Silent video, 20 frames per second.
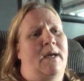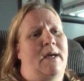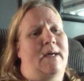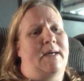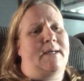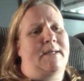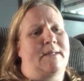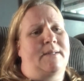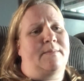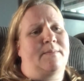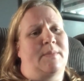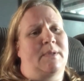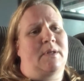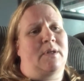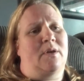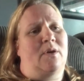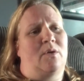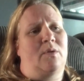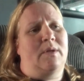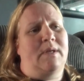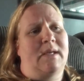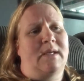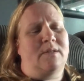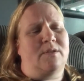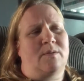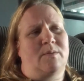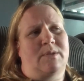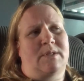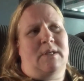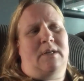But colon
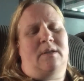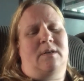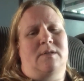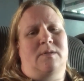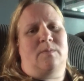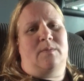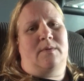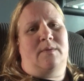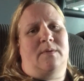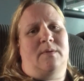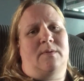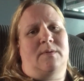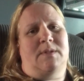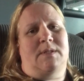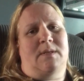cancer in particular is one of those